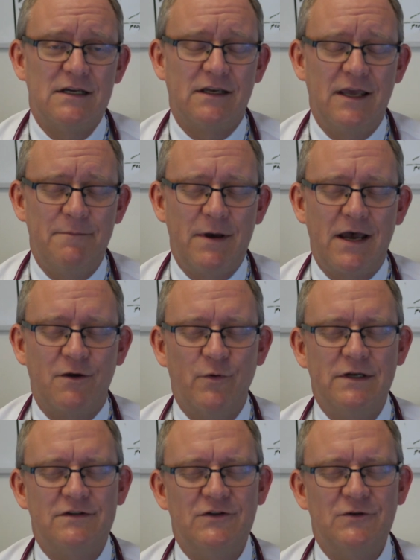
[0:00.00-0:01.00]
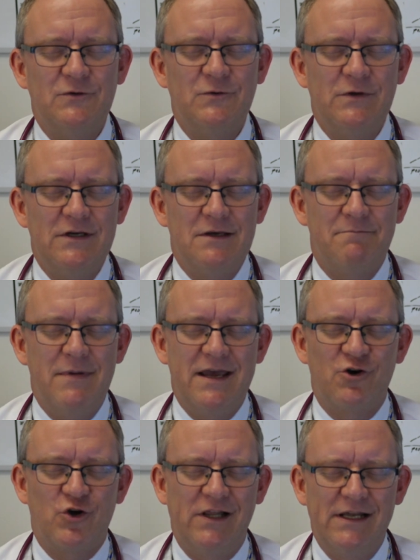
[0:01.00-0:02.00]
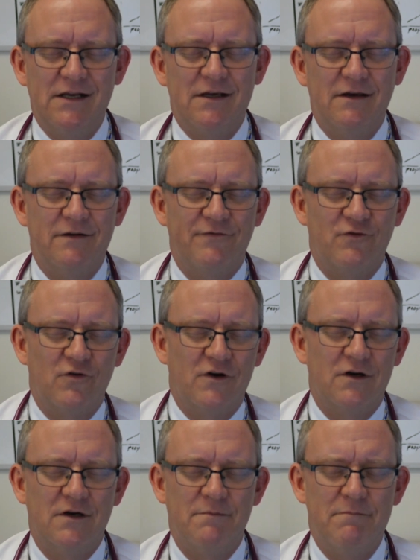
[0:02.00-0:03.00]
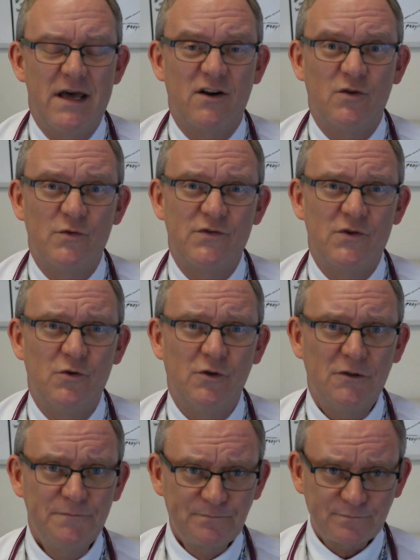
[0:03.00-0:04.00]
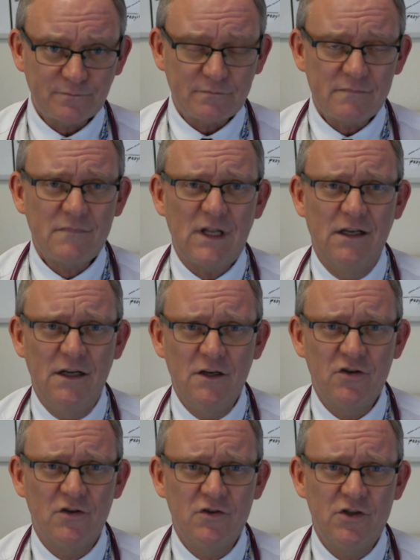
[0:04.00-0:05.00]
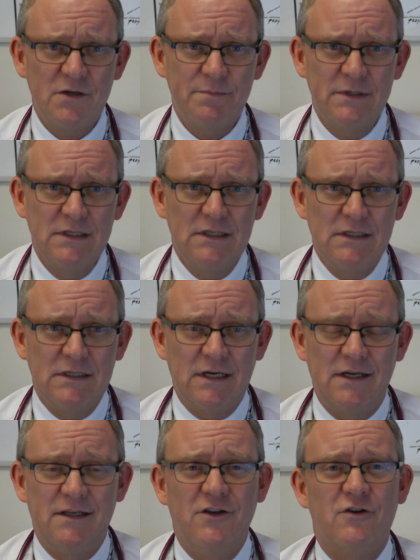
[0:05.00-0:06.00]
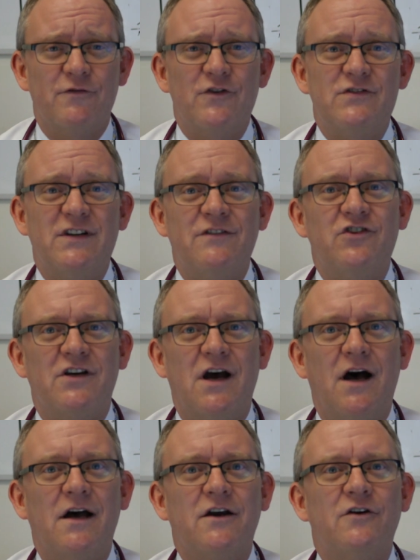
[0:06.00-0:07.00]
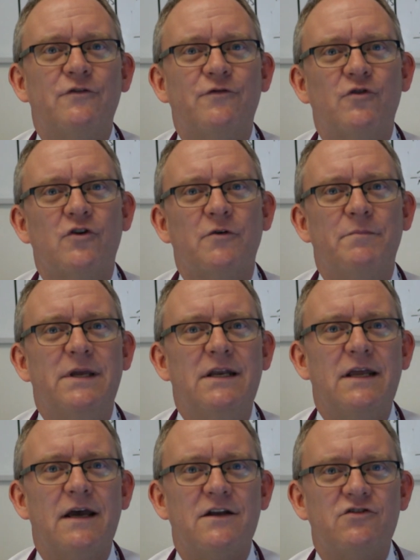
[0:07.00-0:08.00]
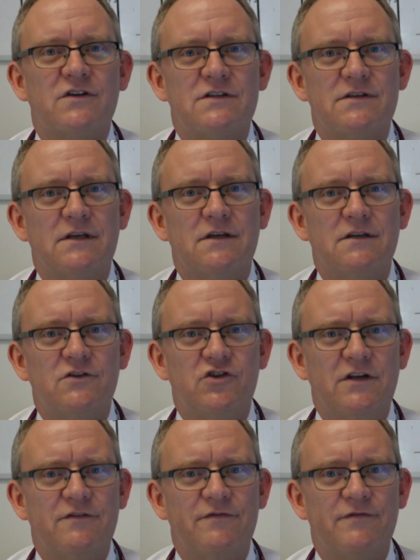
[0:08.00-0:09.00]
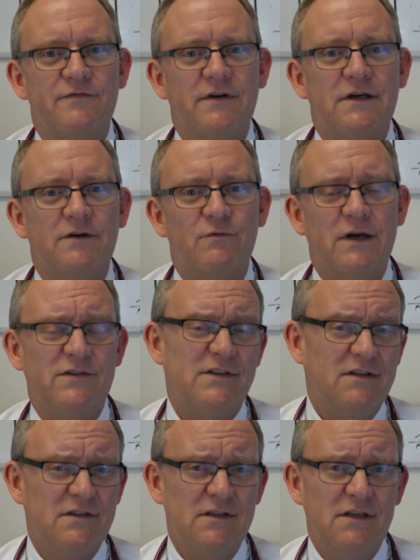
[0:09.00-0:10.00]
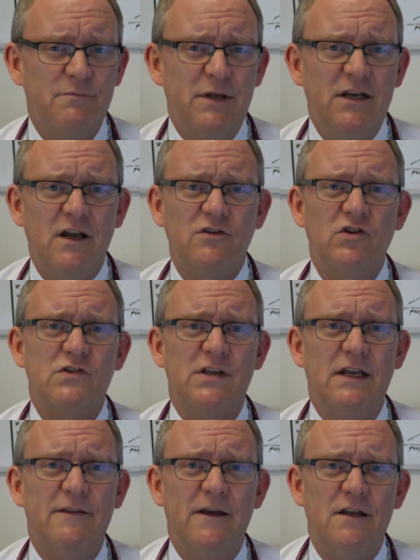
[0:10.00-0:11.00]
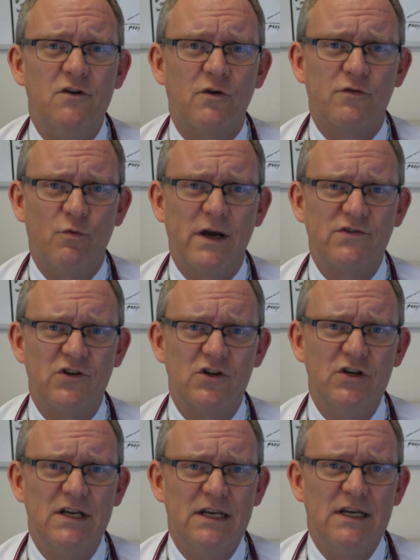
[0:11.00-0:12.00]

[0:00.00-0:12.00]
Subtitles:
Came back, went to Mayo Clinic for medical school, an internship. University of Chicago for pediatrics and chief residency in pediatrics, and then Northwestern